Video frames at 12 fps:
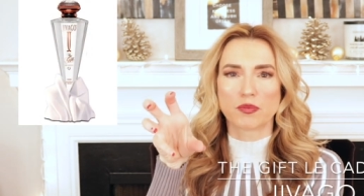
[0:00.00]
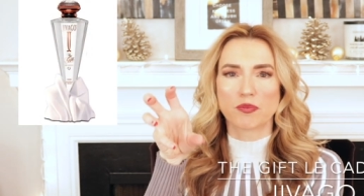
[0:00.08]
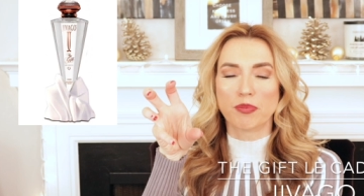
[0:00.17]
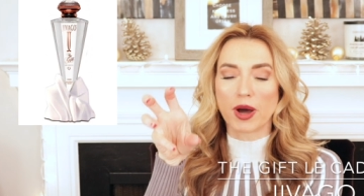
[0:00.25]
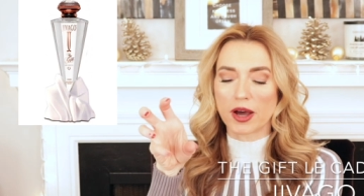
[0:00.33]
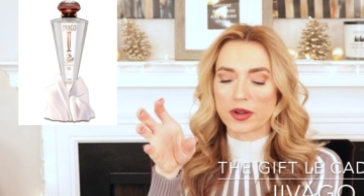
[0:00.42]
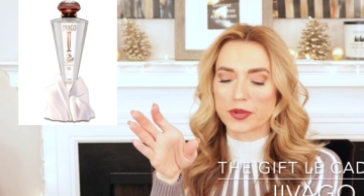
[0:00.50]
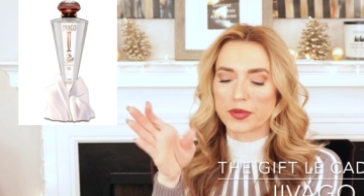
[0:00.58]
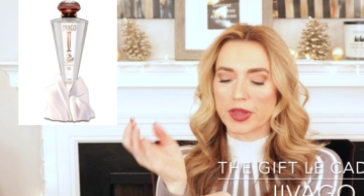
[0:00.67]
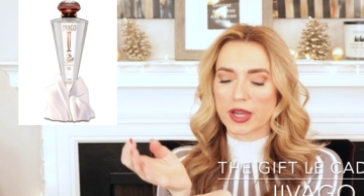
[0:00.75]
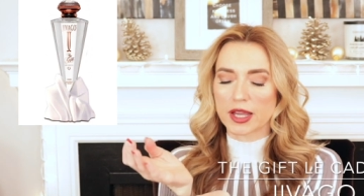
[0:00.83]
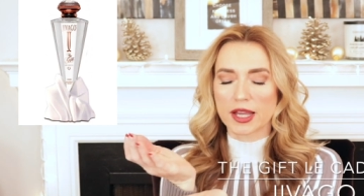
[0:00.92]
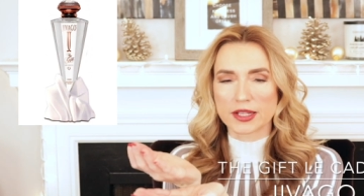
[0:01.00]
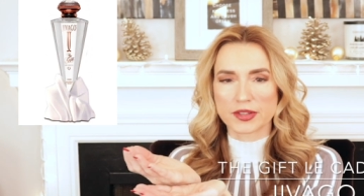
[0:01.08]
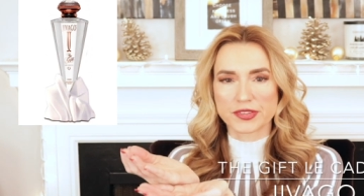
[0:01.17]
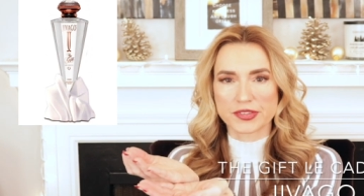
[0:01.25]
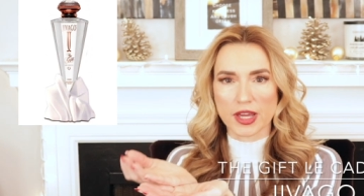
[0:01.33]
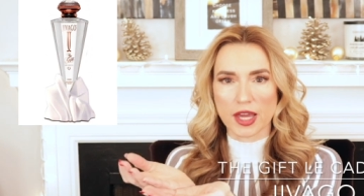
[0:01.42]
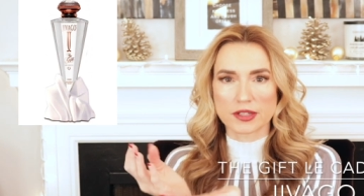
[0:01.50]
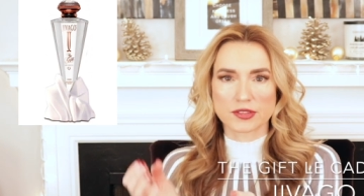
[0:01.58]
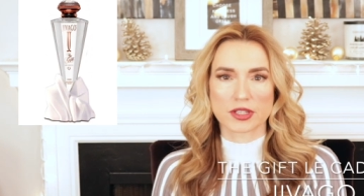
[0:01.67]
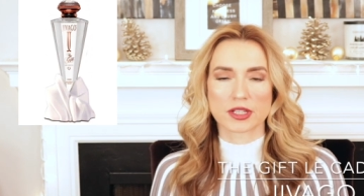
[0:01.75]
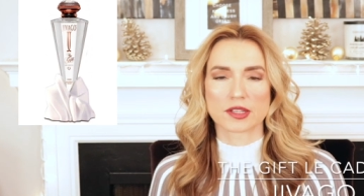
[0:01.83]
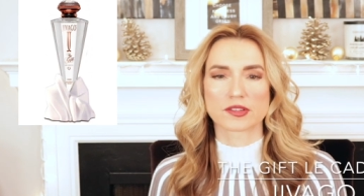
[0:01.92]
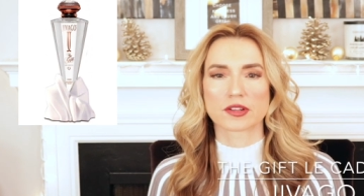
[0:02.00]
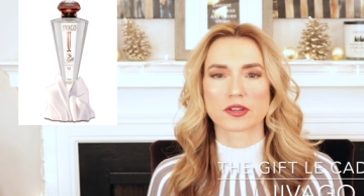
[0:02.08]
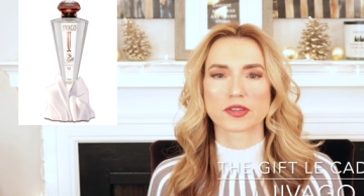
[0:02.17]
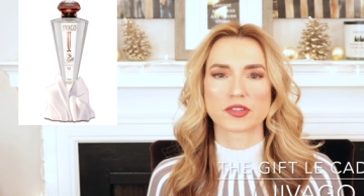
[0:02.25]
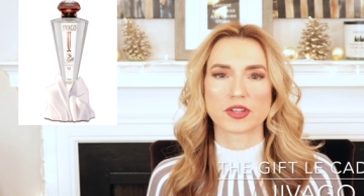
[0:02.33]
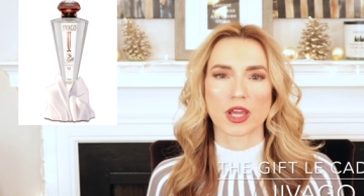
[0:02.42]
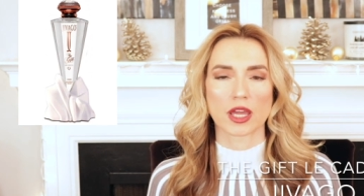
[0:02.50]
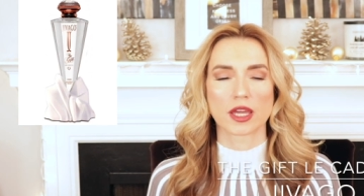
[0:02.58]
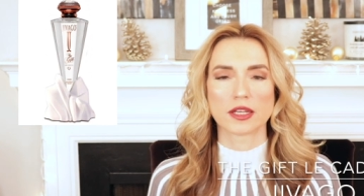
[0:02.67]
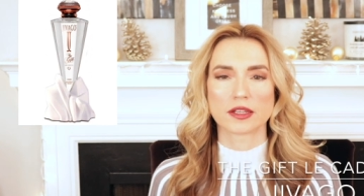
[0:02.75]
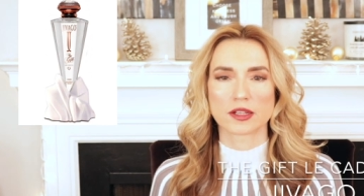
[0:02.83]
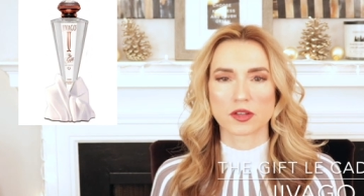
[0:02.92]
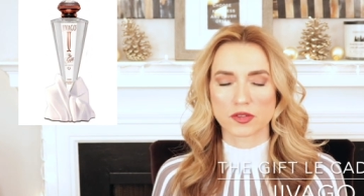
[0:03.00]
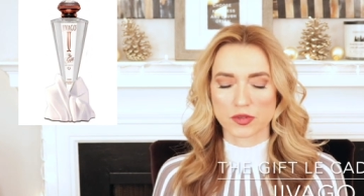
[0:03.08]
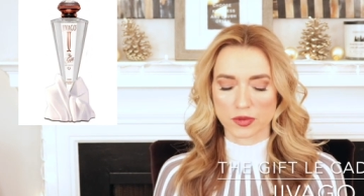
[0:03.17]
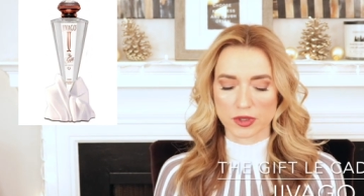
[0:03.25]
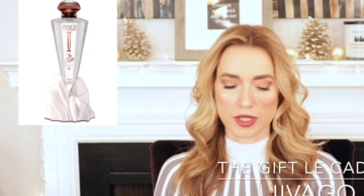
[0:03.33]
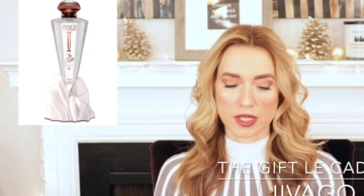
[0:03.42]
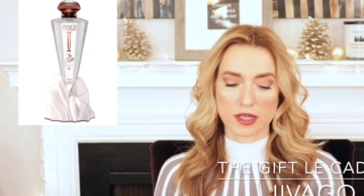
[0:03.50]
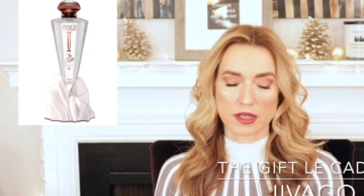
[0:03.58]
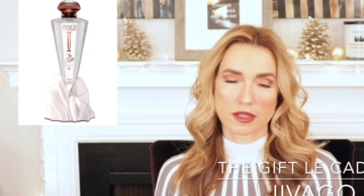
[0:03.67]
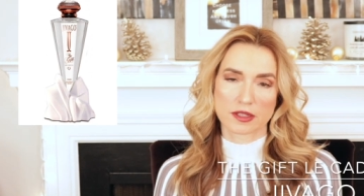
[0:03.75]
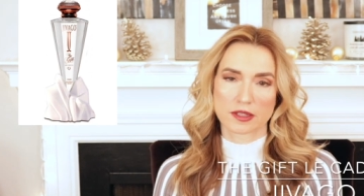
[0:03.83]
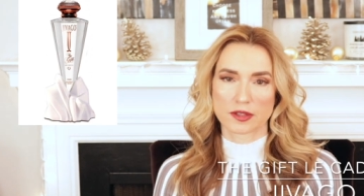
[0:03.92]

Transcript: bottle that kind of sat in its little stand, and it was really